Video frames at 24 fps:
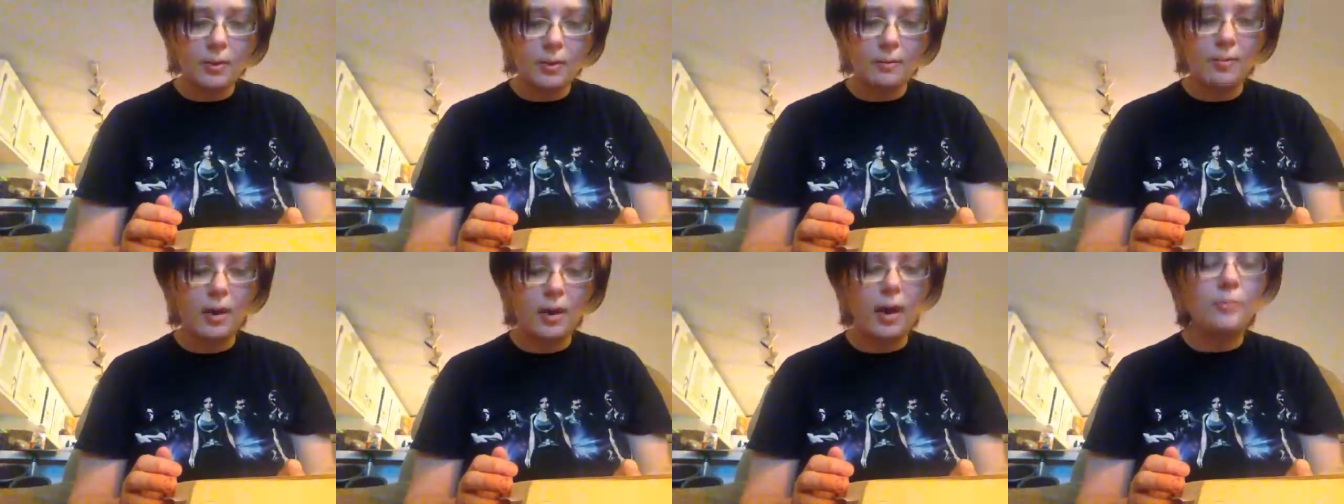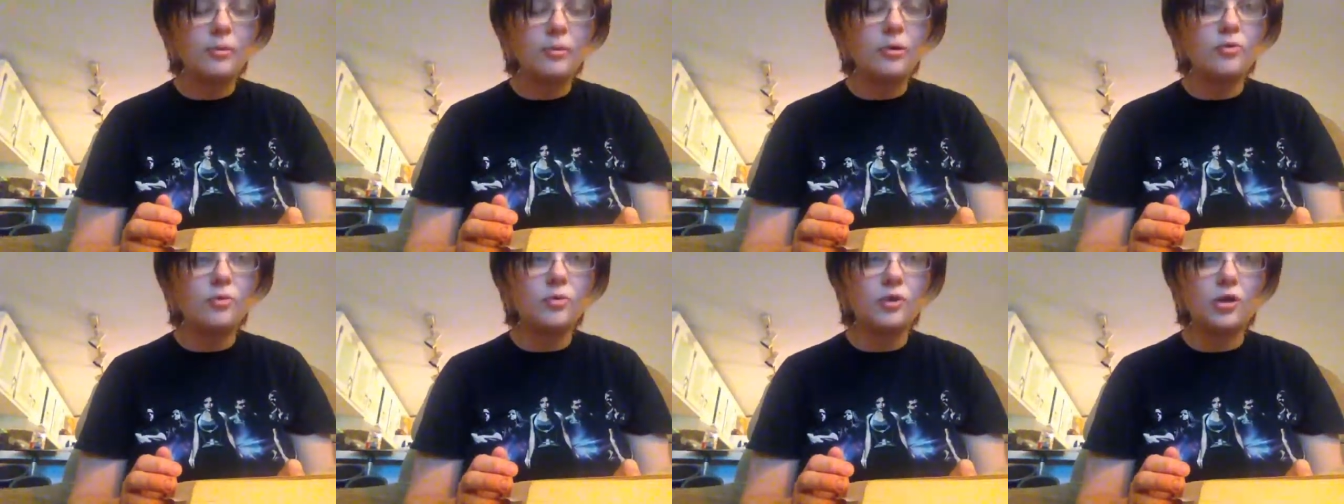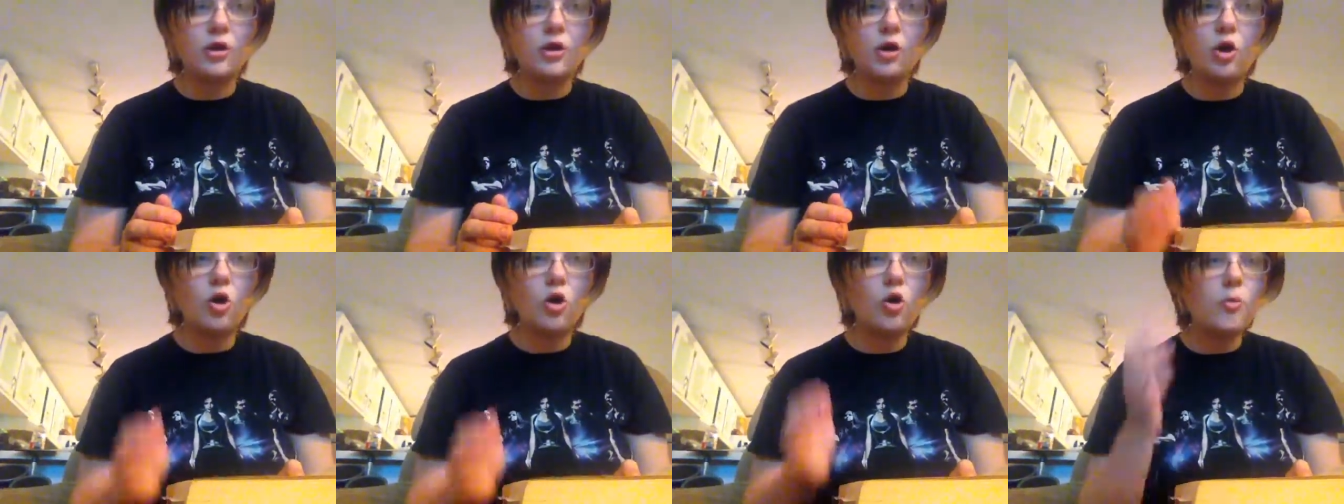Mamma would
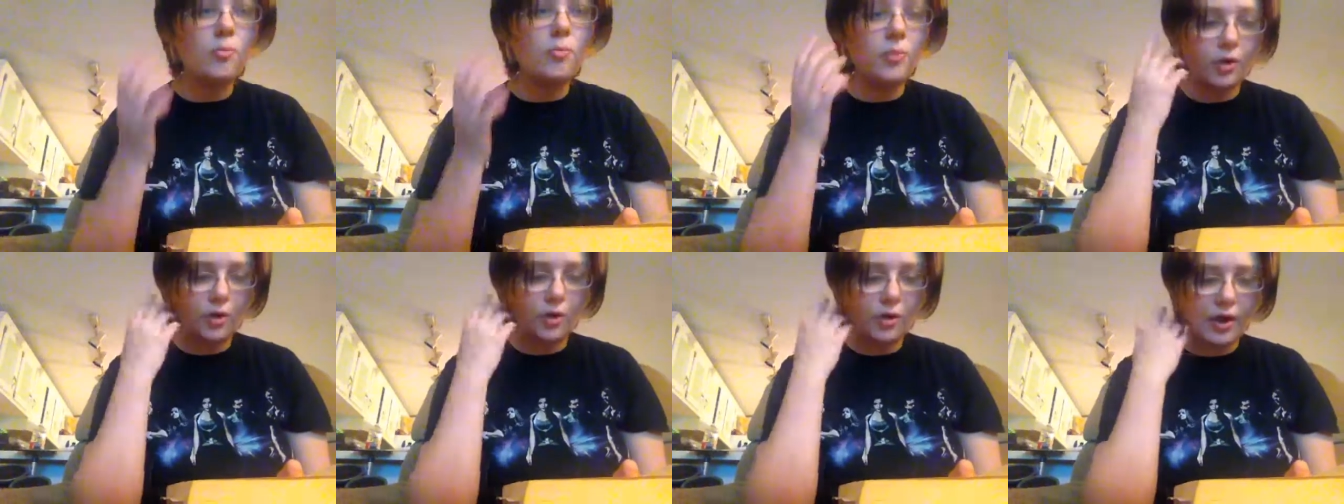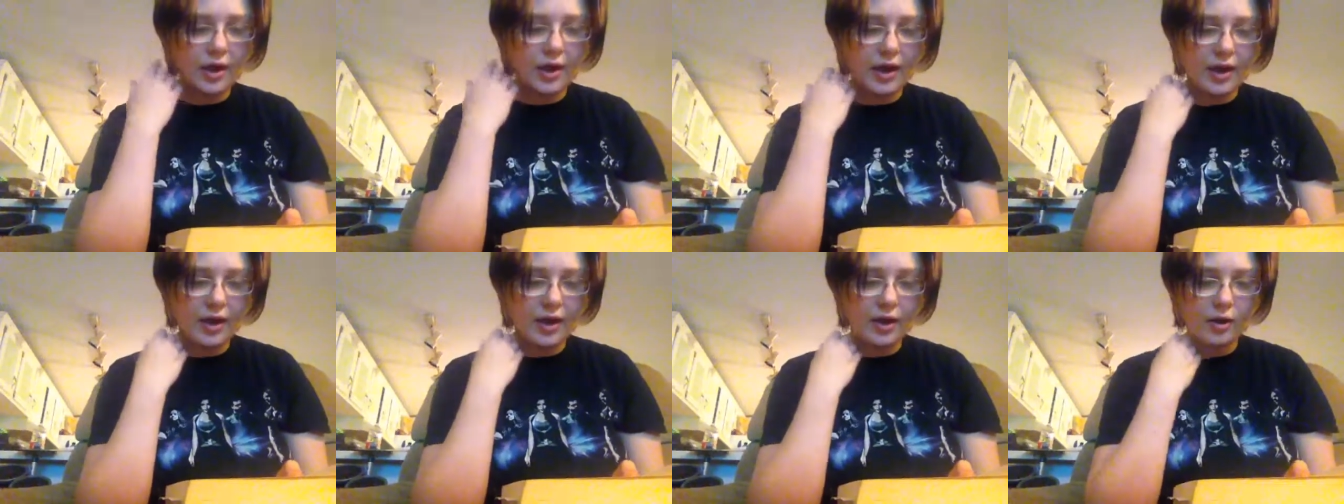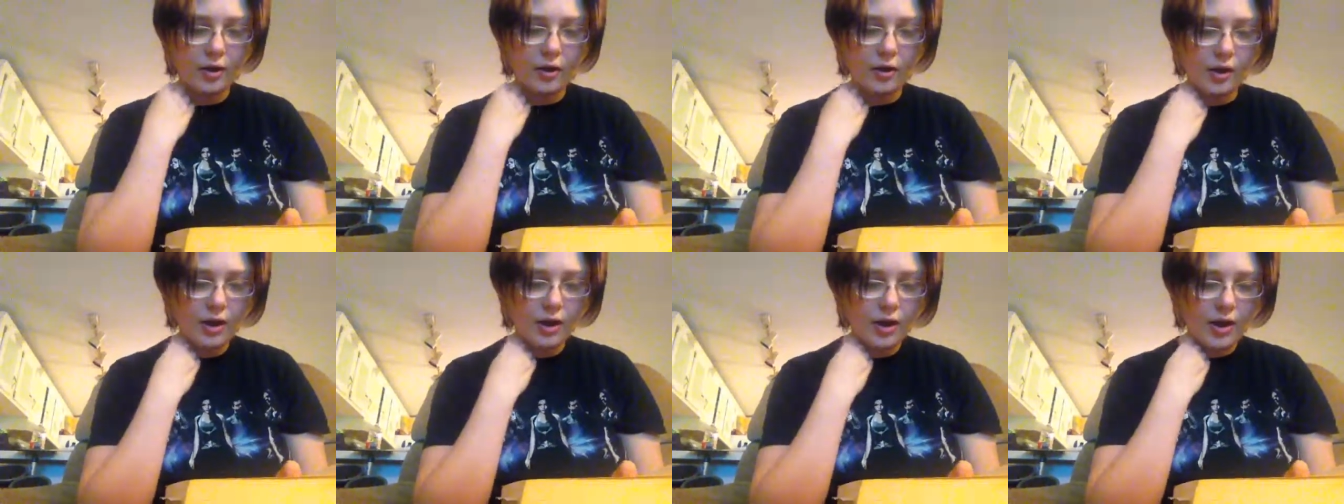comb her
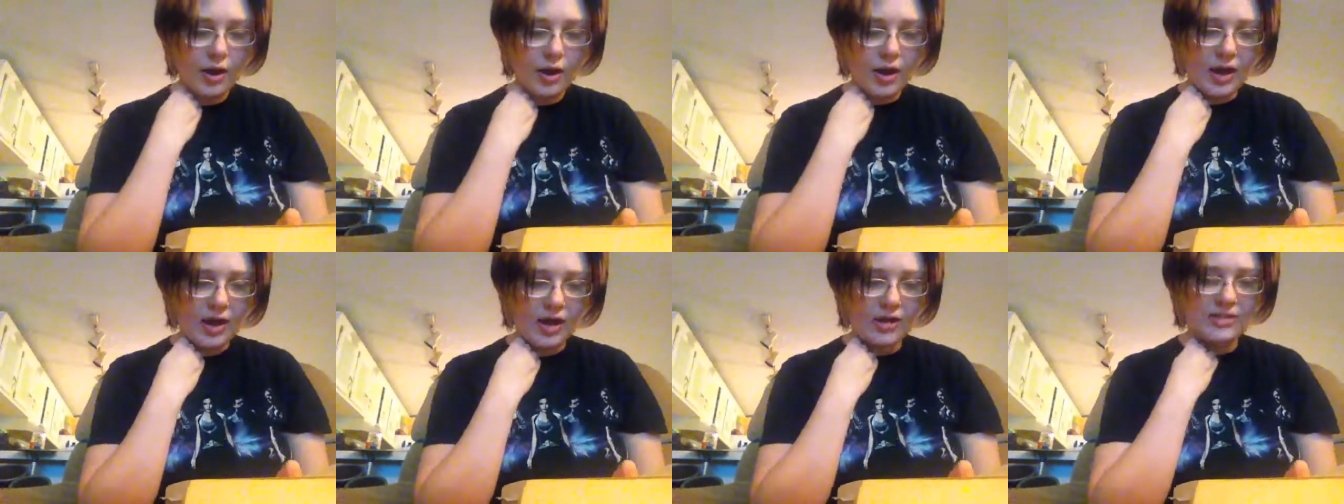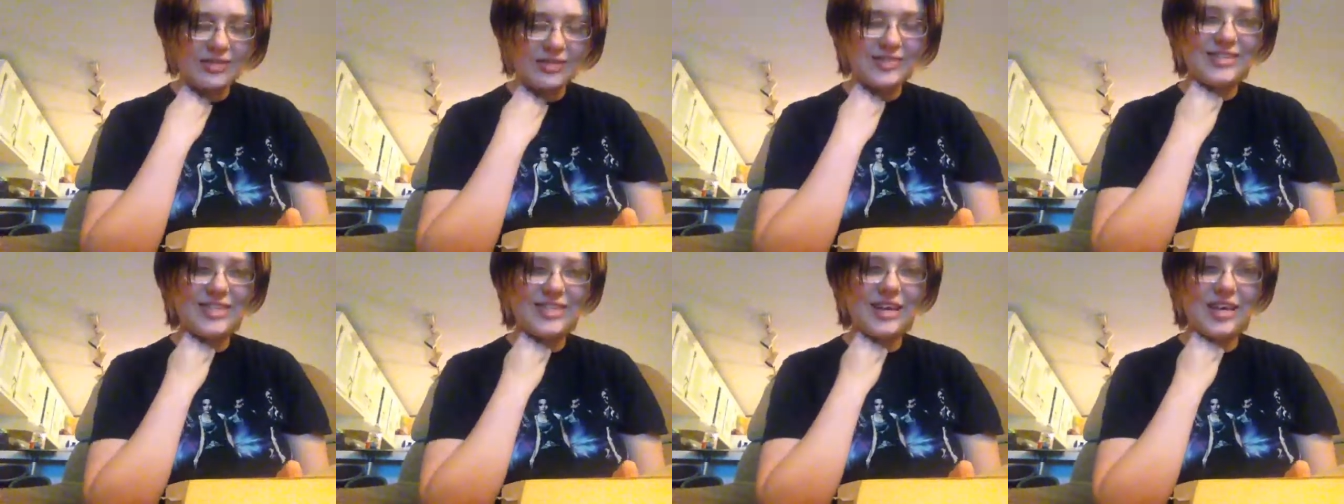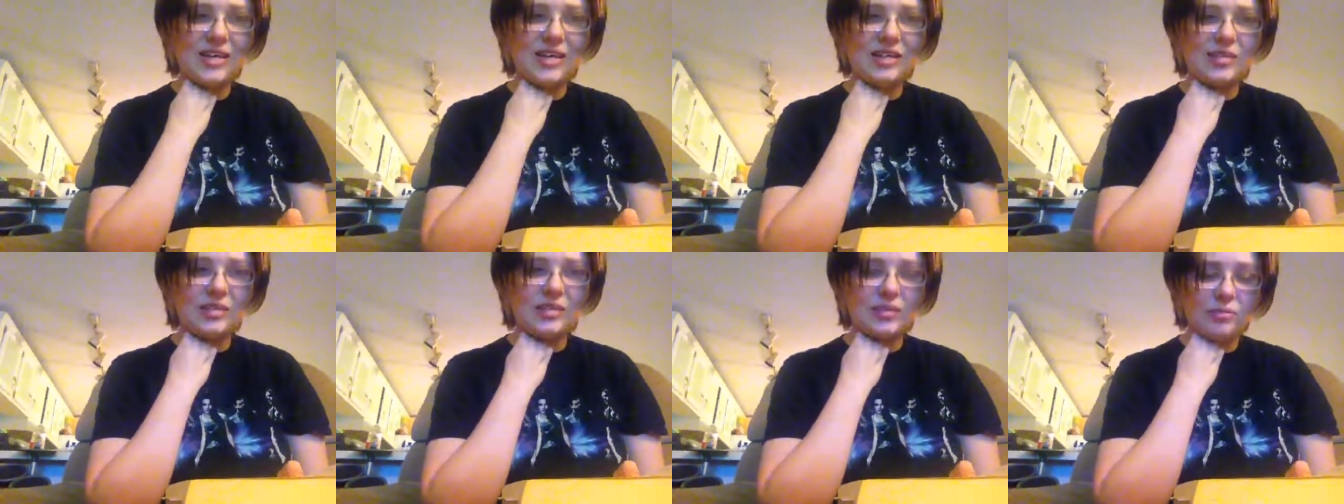hair and
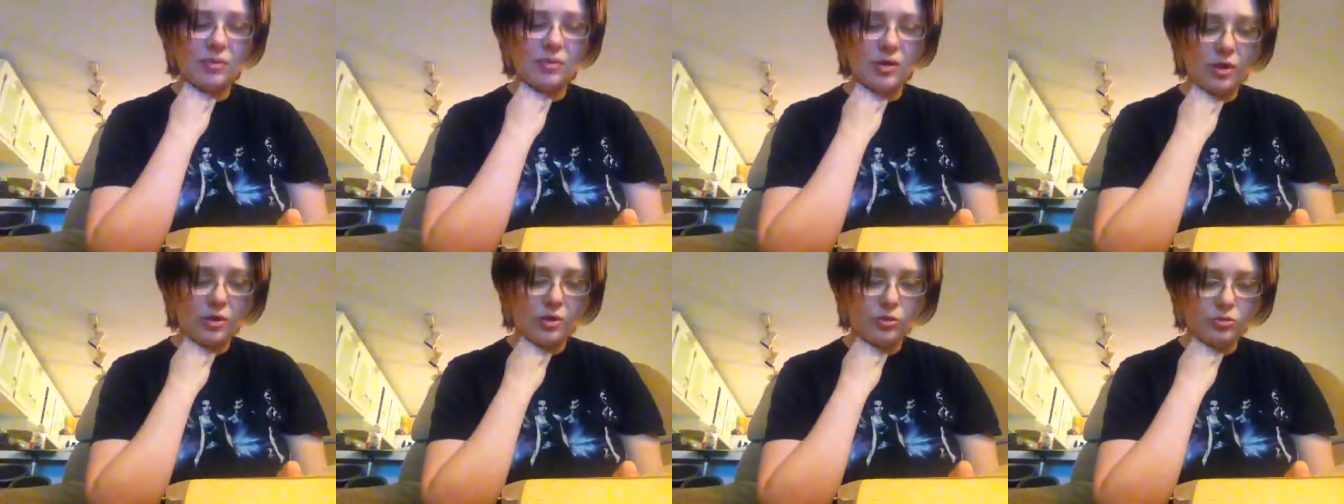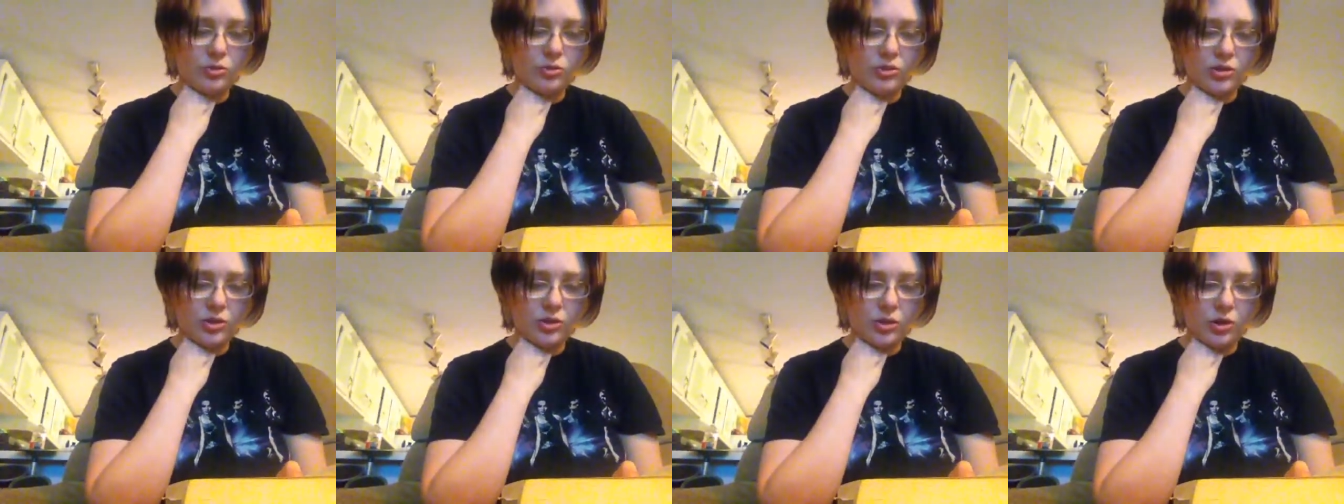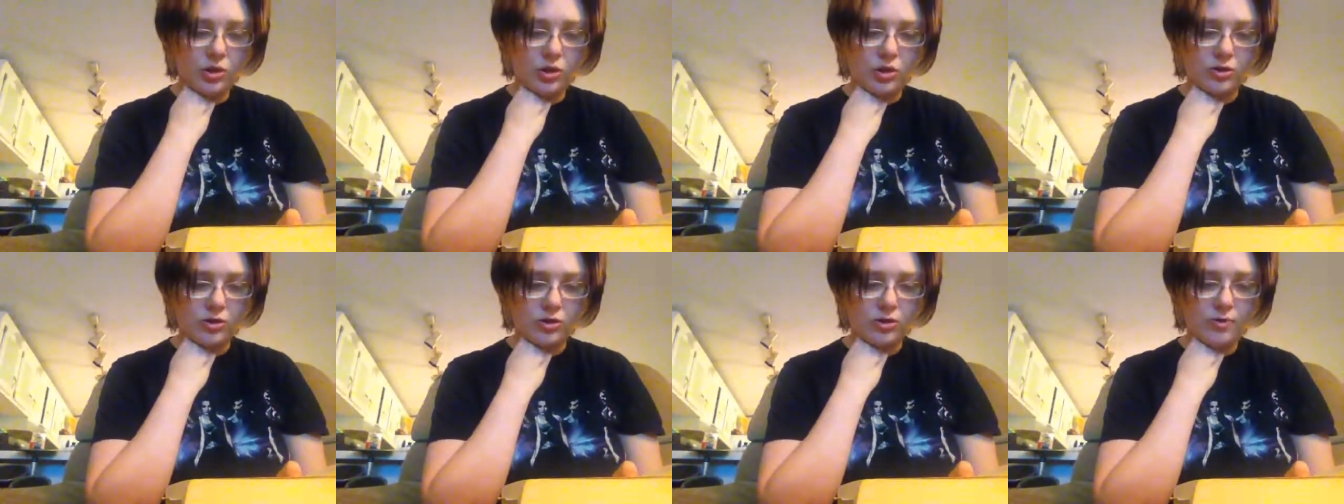sing some of the old
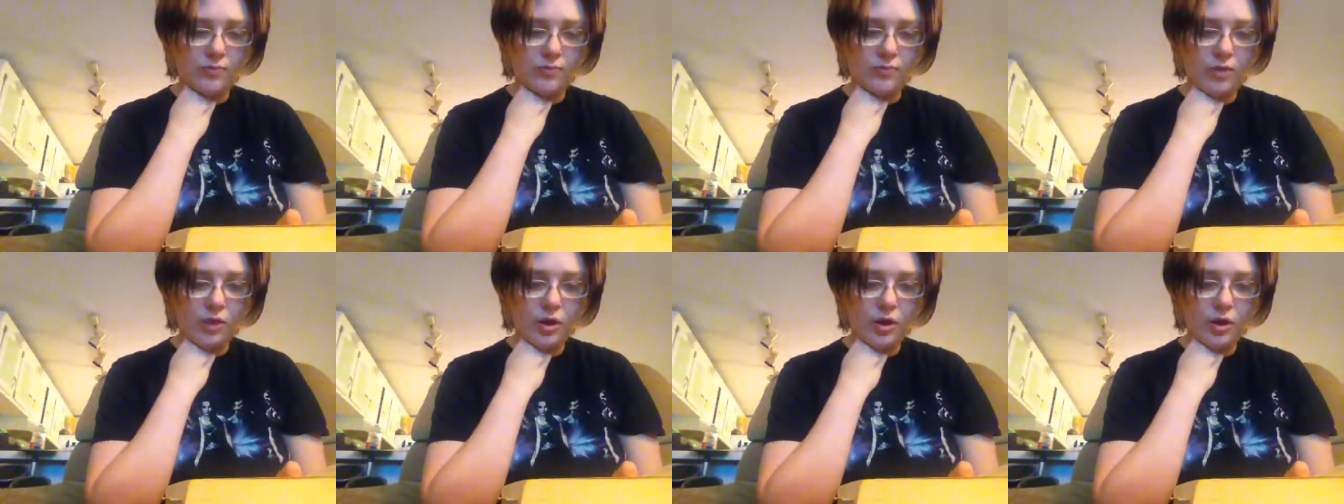songs.